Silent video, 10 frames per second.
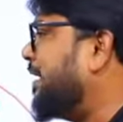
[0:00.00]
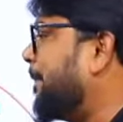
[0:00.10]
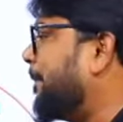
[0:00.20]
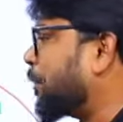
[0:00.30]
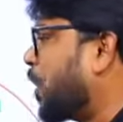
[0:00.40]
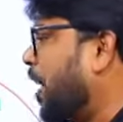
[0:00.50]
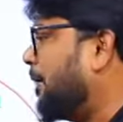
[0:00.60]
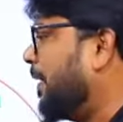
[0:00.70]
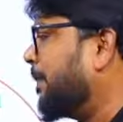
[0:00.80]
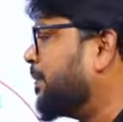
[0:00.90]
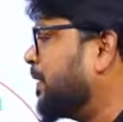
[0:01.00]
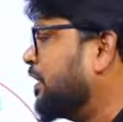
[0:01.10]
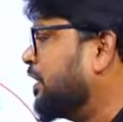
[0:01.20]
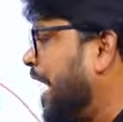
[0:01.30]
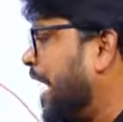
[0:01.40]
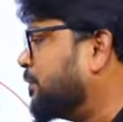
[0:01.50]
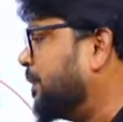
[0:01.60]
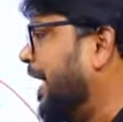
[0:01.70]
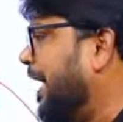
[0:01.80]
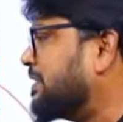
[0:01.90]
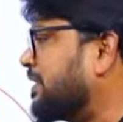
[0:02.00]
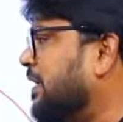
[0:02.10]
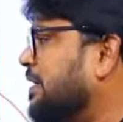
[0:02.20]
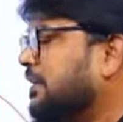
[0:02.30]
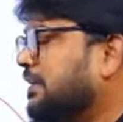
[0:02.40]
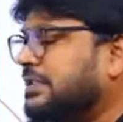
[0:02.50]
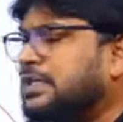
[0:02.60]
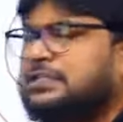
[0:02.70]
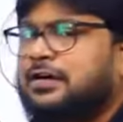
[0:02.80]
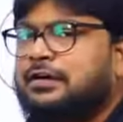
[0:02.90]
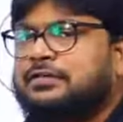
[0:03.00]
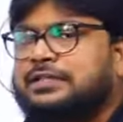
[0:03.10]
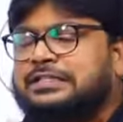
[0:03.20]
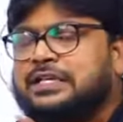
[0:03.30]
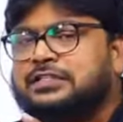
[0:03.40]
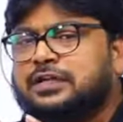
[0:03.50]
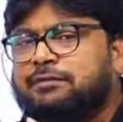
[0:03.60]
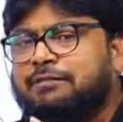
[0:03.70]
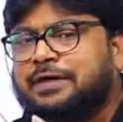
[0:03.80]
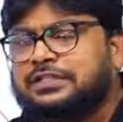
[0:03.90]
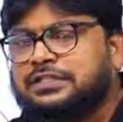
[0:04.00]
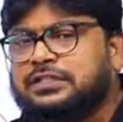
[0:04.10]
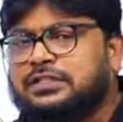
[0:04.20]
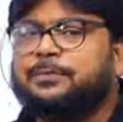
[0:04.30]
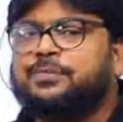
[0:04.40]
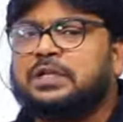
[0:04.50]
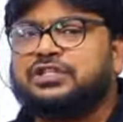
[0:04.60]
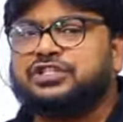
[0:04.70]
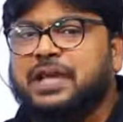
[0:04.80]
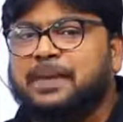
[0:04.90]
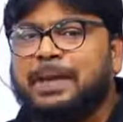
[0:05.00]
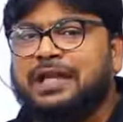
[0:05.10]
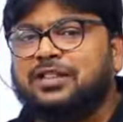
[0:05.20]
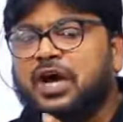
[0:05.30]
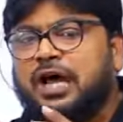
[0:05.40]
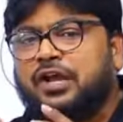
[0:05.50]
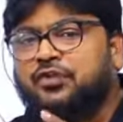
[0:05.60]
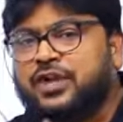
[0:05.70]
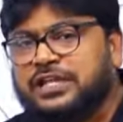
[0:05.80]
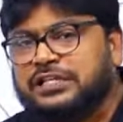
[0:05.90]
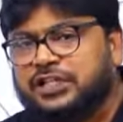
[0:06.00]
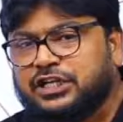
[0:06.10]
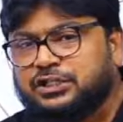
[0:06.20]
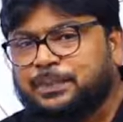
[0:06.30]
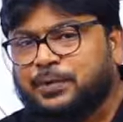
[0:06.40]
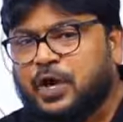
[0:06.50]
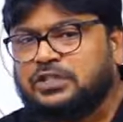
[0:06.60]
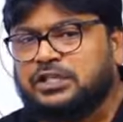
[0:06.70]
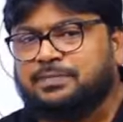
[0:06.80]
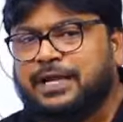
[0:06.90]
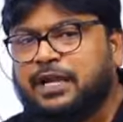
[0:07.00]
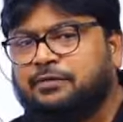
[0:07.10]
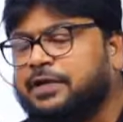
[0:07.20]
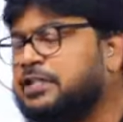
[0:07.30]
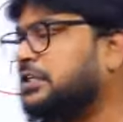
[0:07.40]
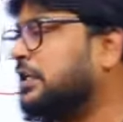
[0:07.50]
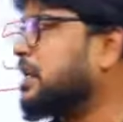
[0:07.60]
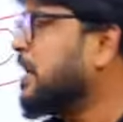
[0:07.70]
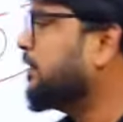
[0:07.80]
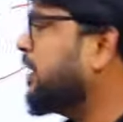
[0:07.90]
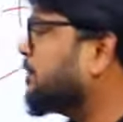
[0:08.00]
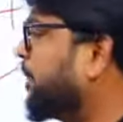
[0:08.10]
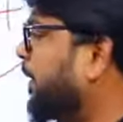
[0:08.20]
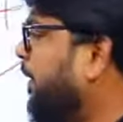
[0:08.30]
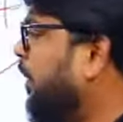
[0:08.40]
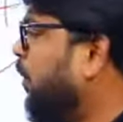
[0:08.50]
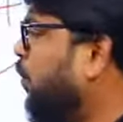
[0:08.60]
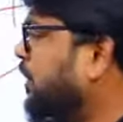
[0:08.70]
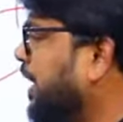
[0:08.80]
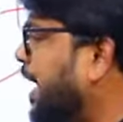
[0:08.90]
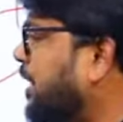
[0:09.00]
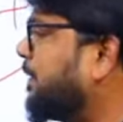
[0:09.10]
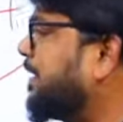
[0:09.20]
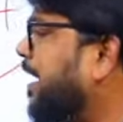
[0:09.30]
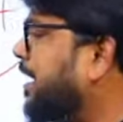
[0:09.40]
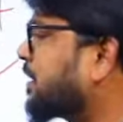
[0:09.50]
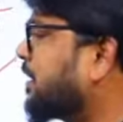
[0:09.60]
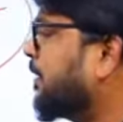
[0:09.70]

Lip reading: the problem, as well as this is the first step in the research process, my dear friends. This particular question has been asked